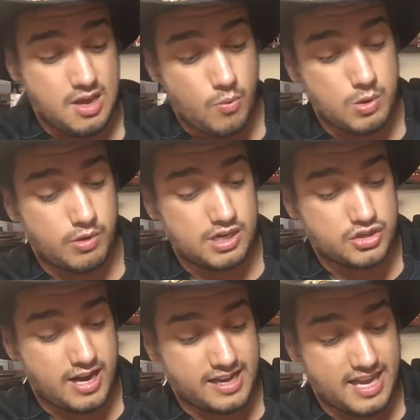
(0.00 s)
We want to
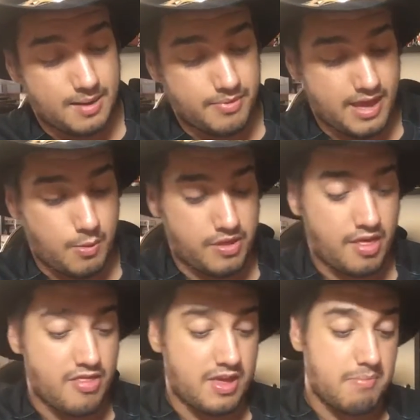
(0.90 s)
try and get up there
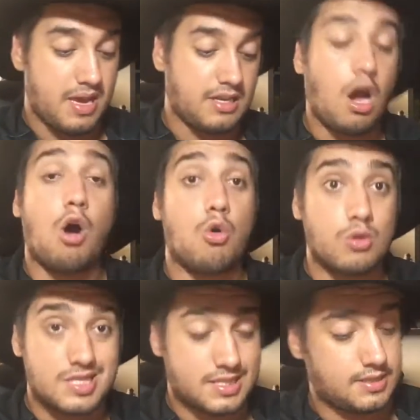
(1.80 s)
with the big
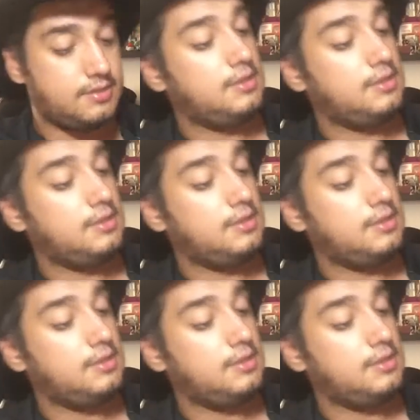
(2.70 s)
dogs.